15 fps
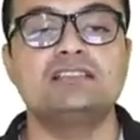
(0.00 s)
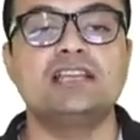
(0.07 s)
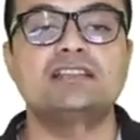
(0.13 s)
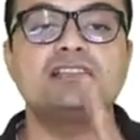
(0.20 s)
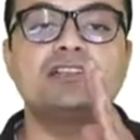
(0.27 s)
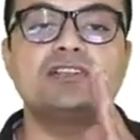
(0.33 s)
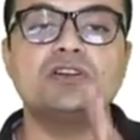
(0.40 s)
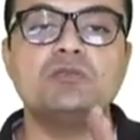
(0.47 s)

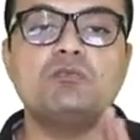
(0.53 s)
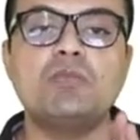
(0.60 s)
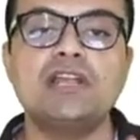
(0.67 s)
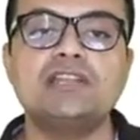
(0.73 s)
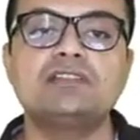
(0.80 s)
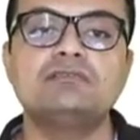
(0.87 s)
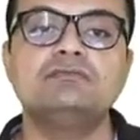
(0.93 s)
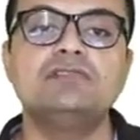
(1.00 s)
that the term
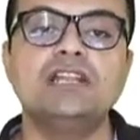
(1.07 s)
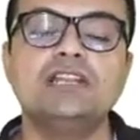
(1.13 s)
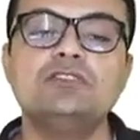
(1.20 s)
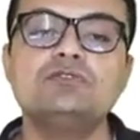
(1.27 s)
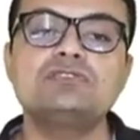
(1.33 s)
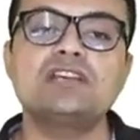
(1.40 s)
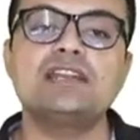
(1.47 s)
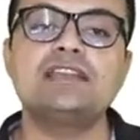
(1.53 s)
by term
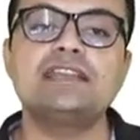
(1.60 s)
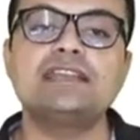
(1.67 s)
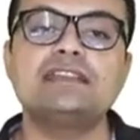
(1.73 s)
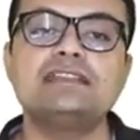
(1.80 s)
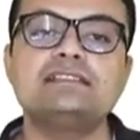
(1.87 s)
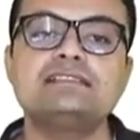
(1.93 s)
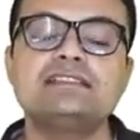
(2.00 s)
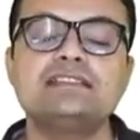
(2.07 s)
values are
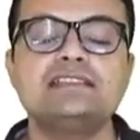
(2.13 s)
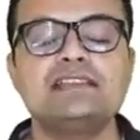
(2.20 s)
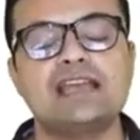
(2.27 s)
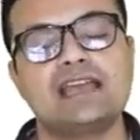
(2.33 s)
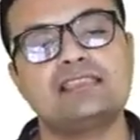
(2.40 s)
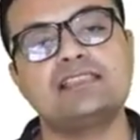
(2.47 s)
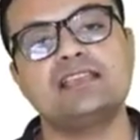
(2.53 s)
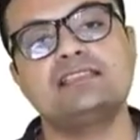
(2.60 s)
decreasing
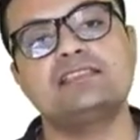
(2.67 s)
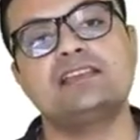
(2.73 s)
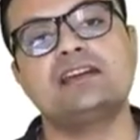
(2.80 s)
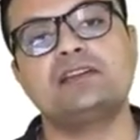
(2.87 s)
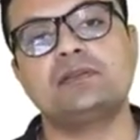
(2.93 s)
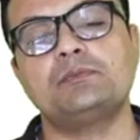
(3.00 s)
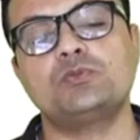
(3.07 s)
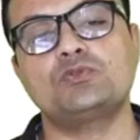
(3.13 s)
and then they
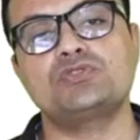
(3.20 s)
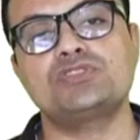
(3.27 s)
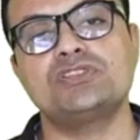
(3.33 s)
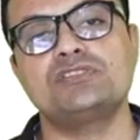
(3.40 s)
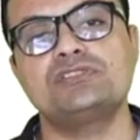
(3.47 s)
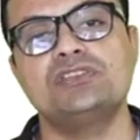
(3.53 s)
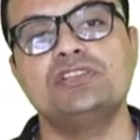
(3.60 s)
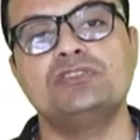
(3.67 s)
are
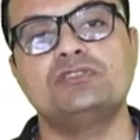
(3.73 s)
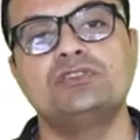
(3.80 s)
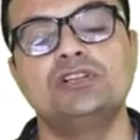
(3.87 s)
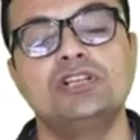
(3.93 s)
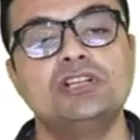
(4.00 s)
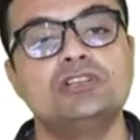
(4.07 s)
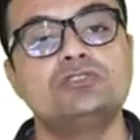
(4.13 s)
approaching zero.